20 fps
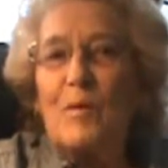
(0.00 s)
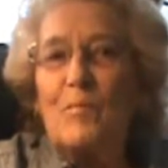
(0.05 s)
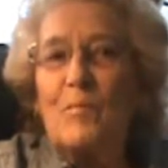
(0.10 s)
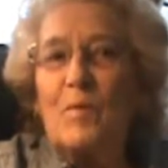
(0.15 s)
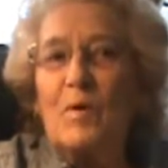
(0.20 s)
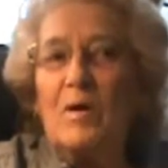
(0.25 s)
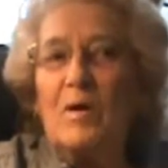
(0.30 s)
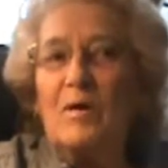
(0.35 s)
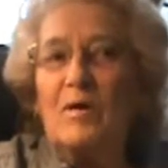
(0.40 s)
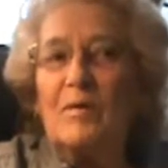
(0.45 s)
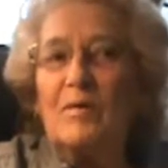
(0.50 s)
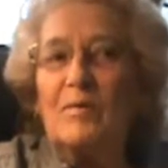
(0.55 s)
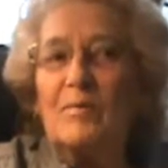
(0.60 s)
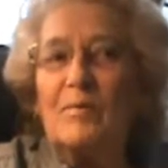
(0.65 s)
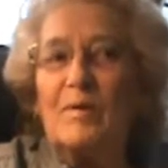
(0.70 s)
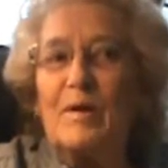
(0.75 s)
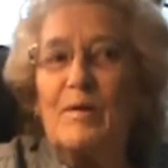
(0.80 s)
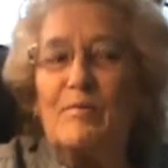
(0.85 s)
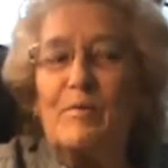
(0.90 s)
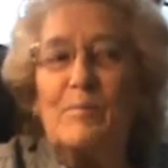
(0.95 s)
Well,
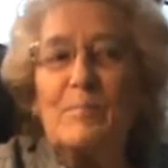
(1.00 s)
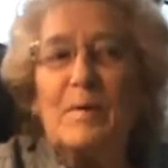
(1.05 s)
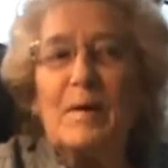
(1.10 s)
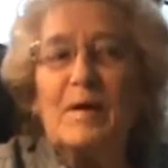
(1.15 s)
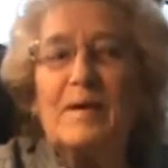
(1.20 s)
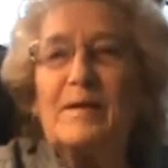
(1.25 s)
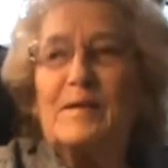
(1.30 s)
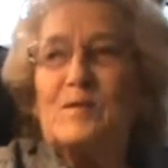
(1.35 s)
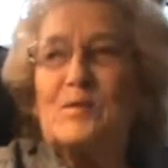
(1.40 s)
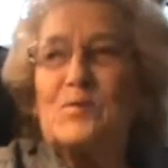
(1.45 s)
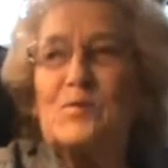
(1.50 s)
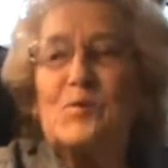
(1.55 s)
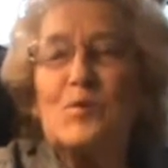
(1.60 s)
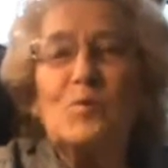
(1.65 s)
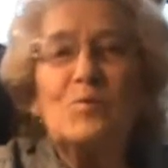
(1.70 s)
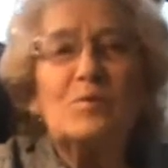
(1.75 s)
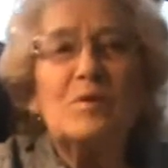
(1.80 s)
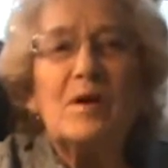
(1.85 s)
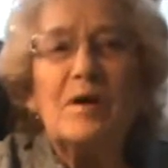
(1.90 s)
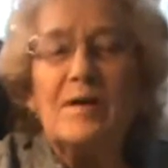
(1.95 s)
everybody is
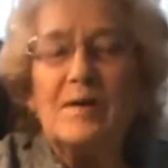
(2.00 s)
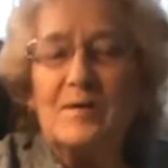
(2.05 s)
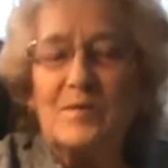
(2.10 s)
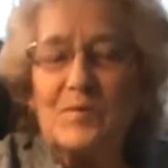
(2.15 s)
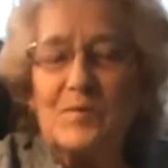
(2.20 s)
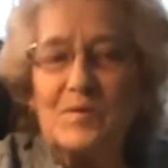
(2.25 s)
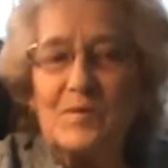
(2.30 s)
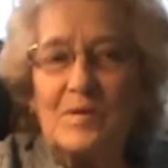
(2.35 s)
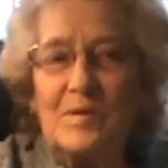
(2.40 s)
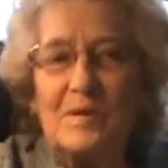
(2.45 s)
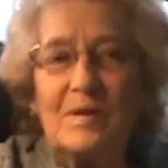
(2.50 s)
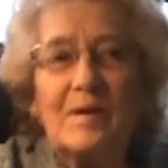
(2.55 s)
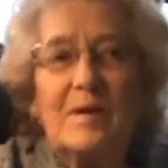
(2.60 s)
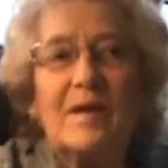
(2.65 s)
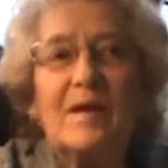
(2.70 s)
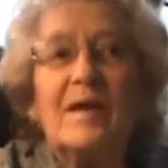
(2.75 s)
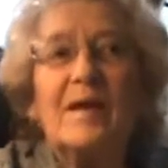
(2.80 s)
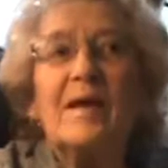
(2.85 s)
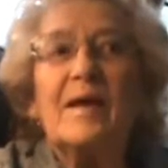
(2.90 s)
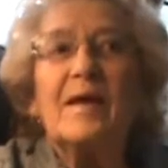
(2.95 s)
so nice
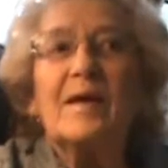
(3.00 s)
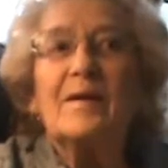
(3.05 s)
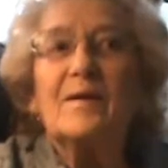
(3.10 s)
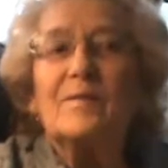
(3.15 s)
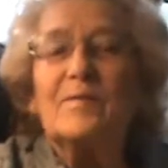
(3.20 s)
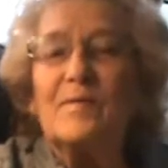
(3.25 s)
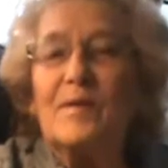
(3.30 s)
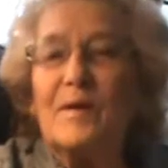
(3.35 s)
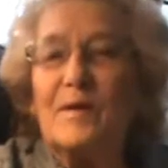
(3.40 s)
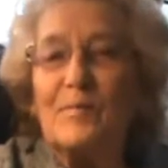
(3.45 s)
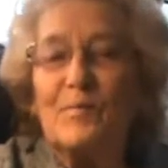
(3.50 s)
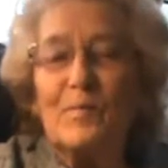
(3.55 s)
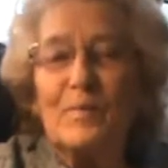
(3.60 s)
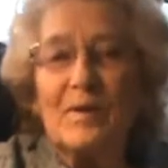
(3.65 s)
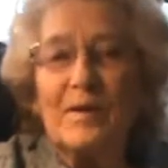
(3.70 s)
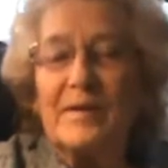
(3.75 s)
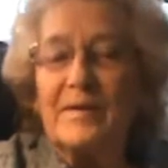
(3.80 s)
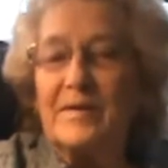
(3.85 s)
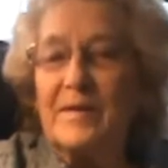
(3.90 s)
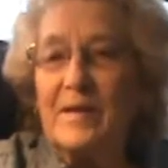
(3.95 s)
and they
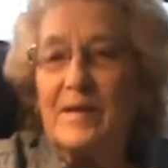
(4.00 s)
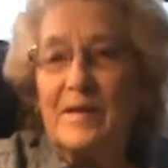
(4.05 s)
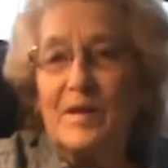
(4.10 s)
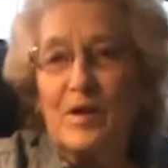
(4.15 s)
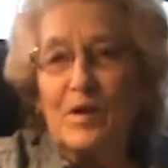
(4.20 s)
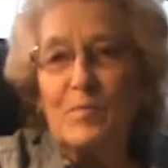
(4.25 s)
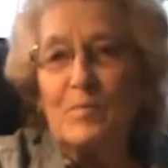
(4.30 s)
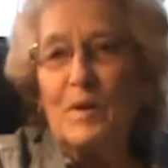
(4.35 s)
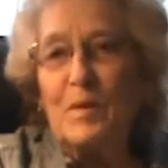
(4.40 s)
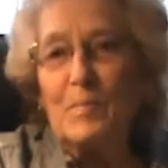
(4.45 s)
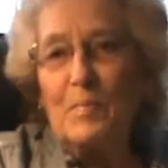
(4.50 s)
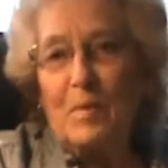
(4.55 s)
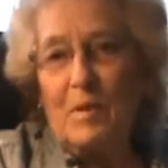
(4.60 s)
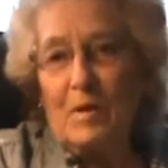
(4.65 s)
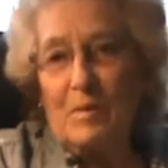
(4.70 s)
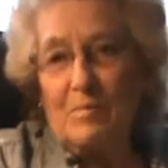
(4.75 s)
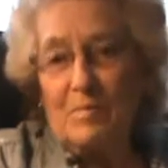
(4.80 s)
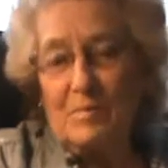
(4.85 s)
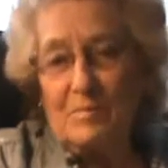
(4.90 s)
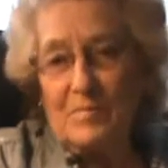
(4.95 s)
really take care of my
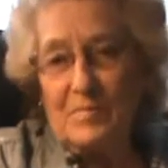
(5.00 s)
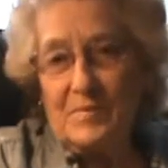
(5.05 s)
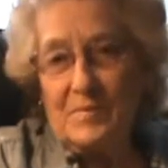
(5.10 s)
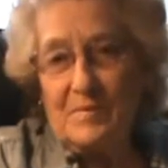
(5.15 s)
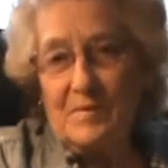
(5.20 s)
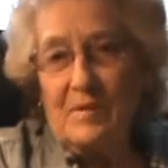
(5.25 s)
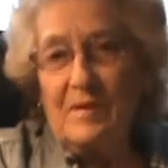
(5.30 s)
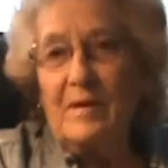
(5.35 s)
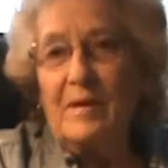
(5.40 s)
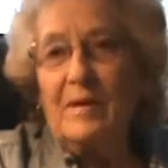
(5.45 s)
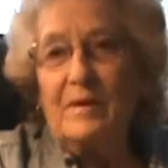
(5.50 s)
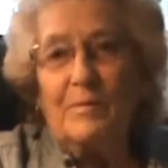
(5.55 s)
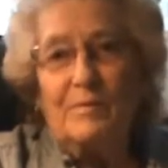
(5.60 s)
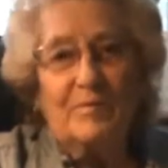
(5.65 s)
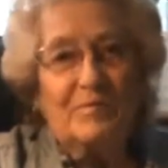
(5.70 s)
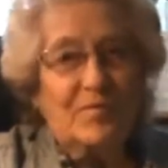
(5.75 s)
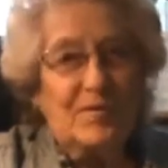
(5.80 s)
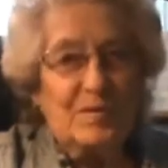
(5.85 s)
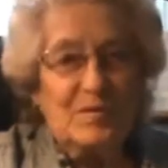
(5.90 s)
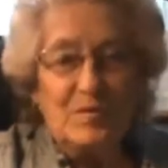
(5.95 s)
problems.
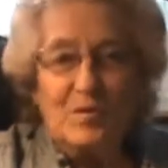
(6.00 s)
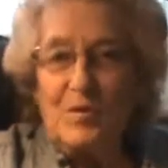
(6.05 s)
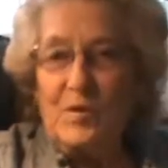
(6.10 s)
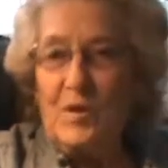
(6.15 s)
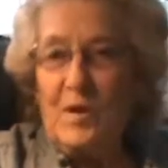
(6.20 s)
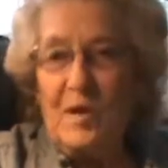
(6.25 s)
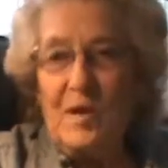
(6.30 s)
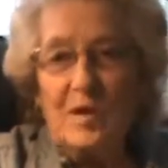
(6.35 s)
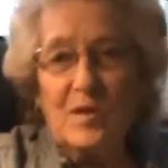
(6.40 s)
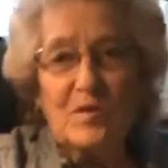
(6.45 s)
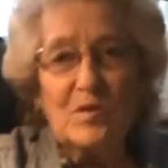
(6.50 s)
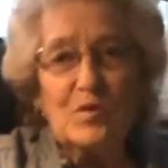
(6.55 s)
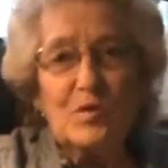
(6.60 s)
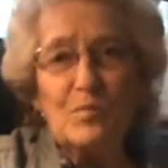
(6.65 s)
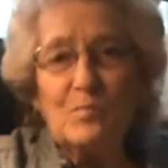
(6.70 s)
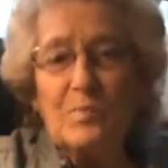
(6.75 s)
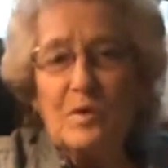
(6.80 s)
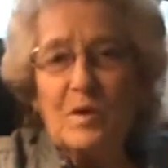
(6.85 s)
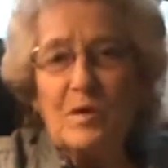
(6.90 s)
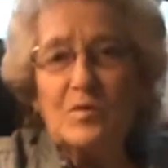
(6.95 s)
If I see ants
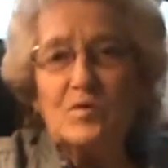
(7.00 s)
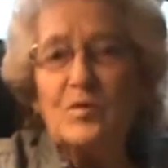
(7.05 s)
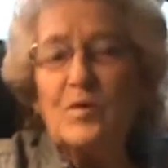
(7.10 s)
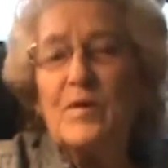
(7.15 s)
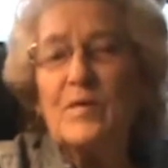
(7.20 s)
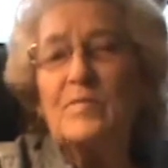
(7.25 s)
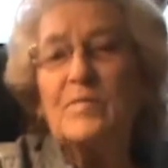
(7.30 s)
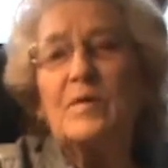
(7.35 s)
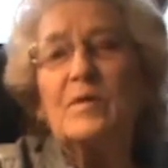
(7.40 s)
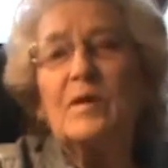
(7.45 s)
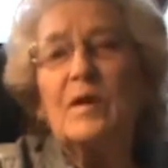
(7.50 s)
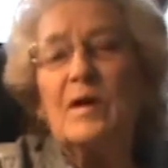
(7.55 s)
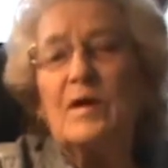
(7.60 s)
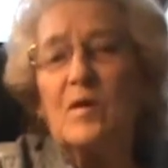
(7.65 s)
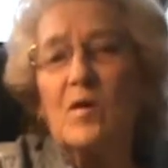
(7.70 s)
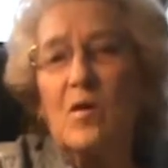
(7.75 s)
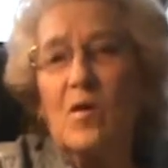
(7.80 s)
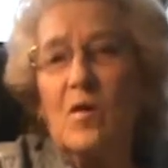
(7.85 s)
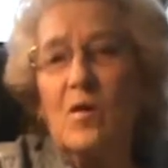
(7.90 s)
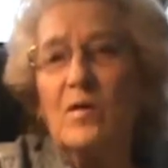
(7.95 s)
or bugs or anything, I
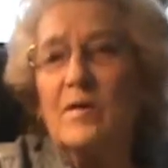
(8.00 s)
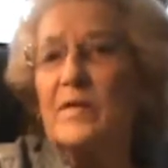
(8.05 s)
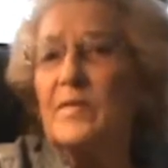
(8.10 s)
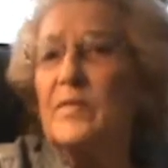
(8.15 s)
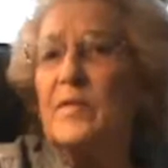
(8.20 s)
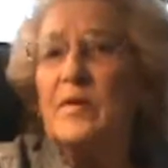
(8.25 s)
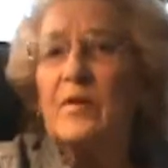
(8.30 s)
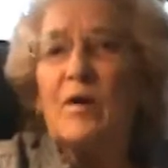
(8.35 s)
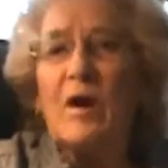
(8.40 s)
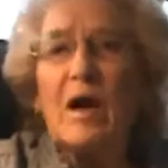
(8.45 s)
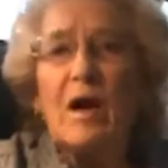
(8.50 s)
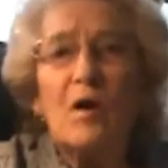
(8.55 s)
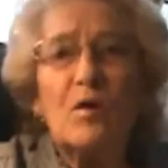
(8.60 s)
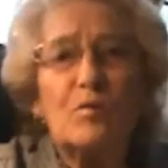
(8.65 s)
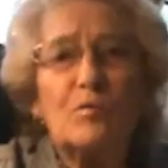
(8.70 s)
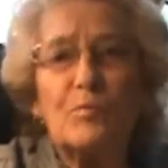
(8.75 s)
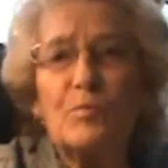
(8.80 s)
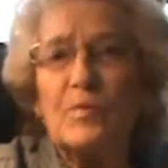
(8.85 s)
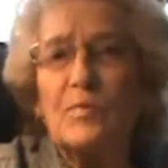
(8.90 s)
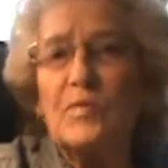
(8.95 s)
call and they're
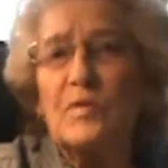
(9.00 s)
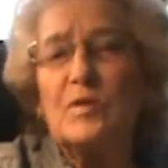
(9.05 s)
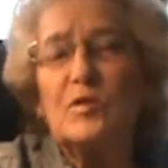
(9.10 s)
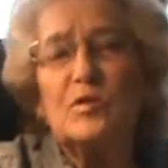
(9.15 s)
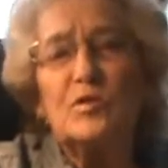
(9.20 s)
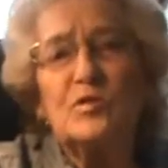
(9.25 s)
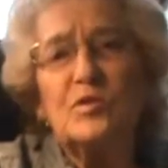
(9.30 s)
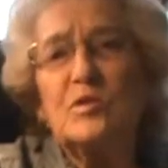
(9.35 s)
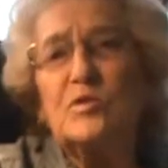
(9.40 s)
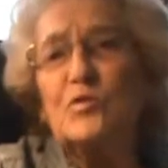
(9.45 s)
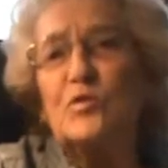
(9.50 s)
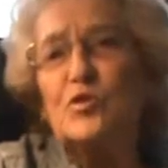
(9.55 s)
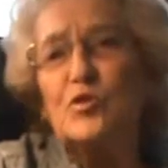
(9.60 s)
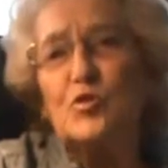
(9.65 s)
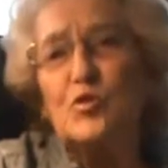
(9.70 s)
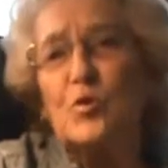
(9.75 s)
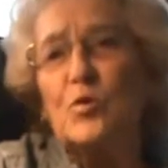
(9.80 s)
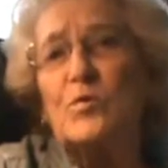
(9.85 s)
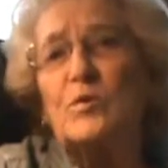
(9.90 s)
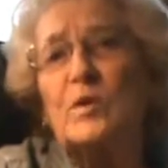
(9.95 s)
out within just a
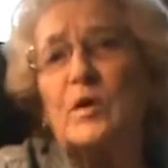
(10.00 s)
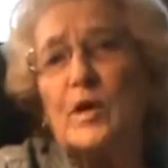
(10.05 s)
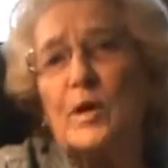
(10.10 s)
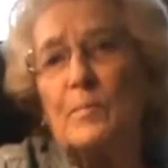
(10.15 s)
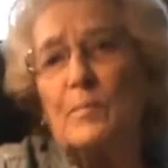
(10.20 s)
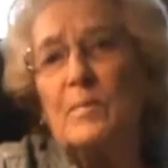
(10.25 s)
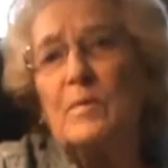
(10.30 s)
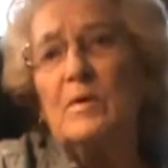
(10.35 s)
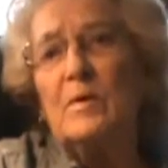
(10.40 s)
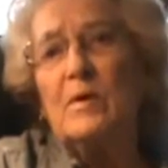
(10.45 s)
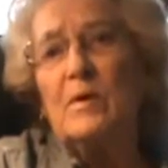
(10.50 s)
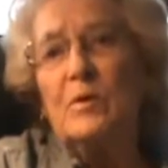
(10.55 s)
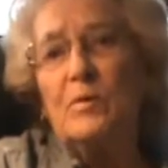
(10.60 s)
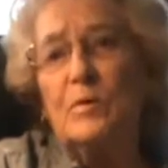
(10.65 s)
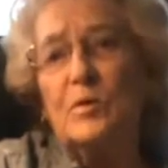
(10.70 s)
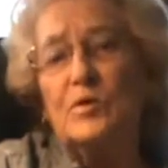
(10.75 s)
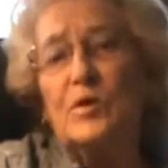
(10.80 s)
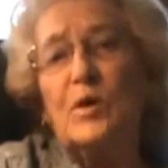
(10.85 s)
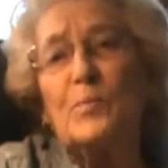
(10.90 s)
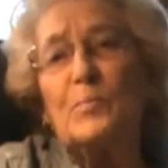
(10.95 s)
short time,
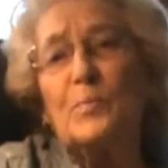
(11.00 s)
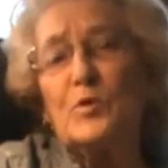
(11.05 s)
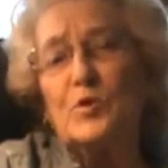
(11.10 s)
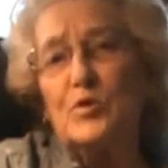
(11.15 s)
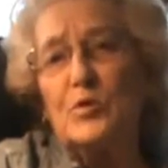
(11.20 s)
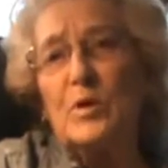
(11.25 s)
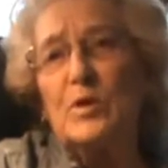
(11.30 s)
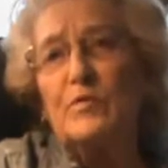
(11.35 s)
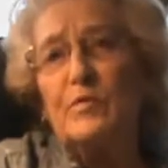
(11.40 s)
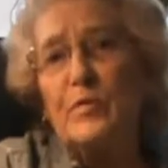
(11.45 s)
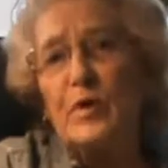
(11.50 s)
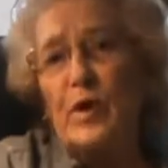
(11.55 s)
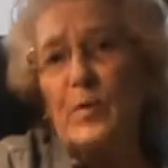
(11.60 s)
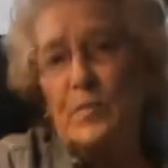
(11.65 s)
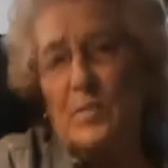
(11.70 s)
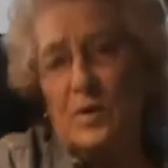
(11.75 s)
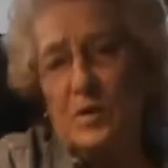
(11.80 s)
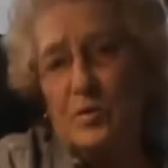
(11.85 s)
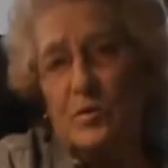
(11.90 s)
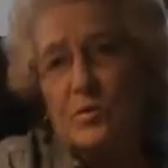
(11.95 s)
which I appreciate
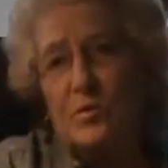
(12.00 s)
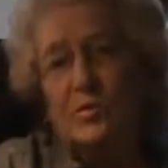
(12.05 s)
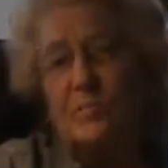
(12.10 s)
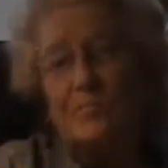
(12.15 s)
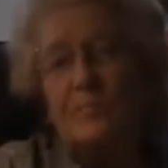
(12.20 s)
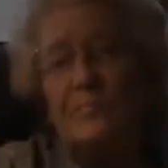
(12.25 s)
very much.